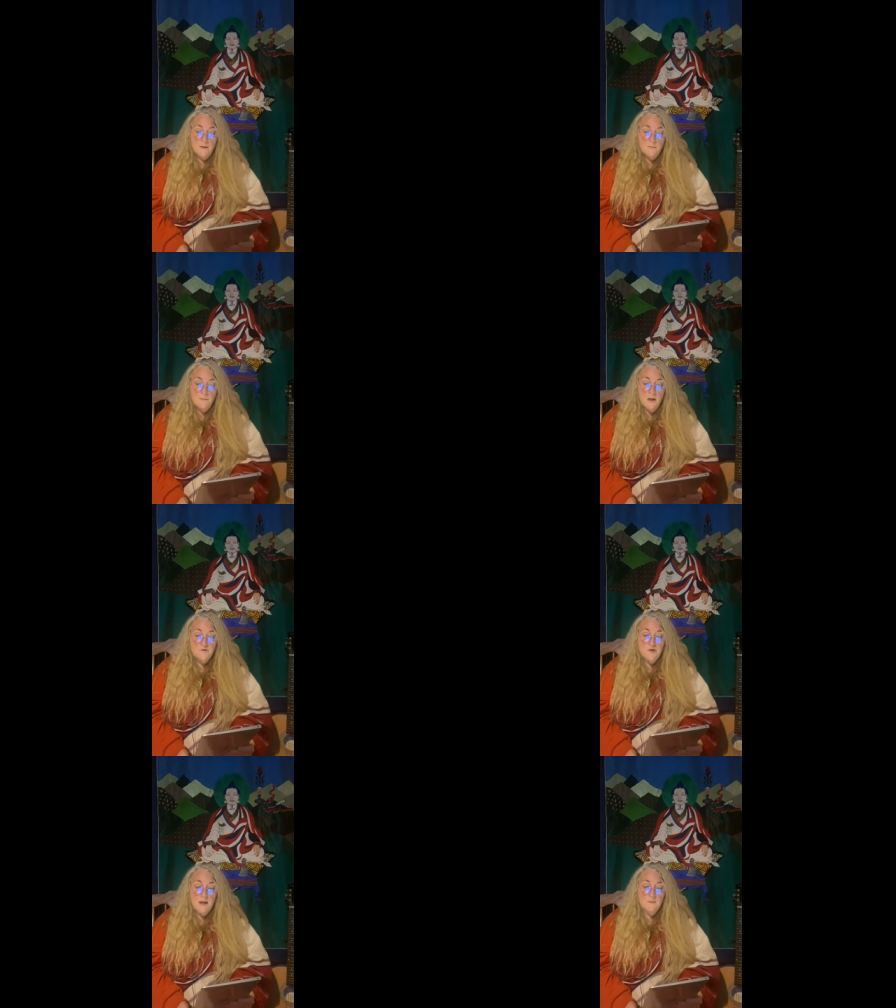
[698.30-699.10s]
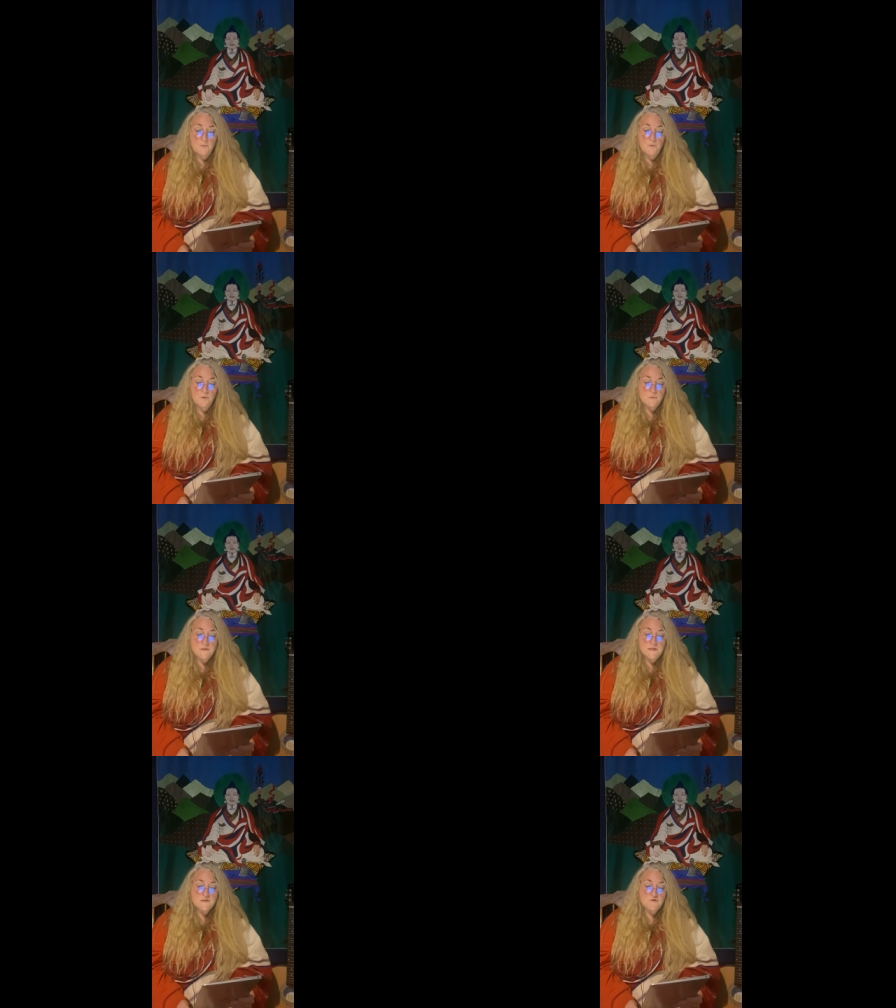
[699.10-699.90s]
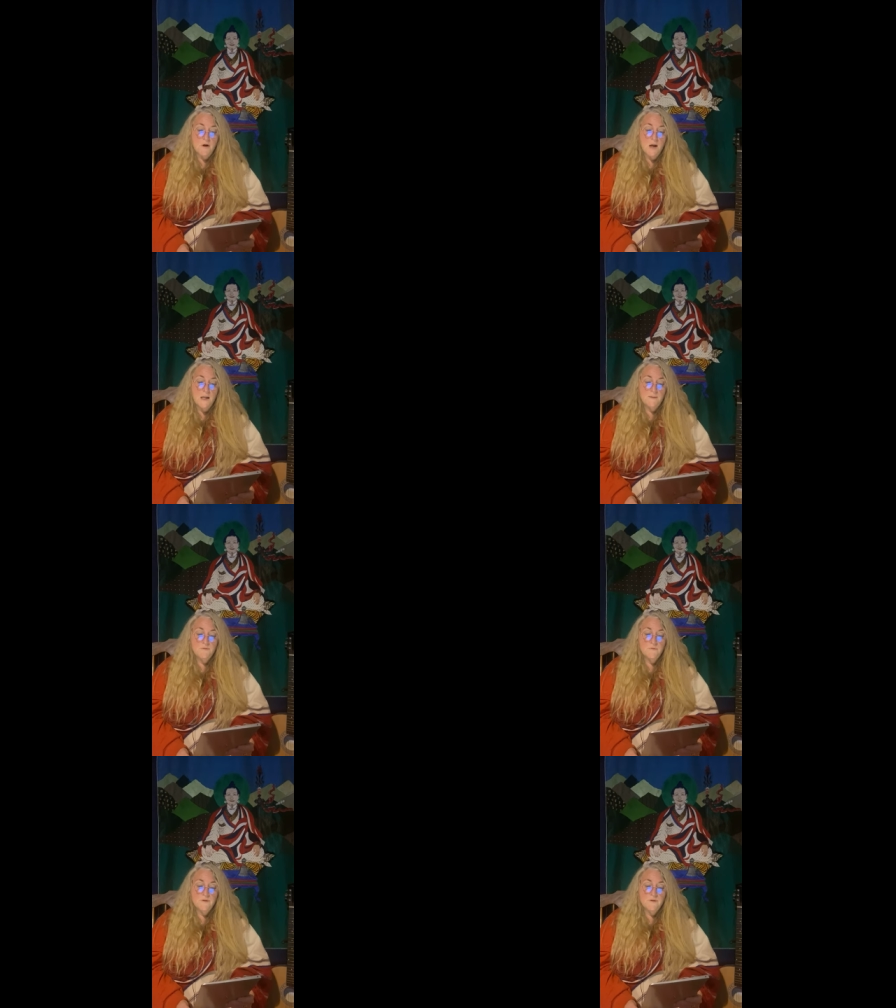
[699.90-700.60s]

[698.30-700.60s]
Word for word: My checkbook was inscribed with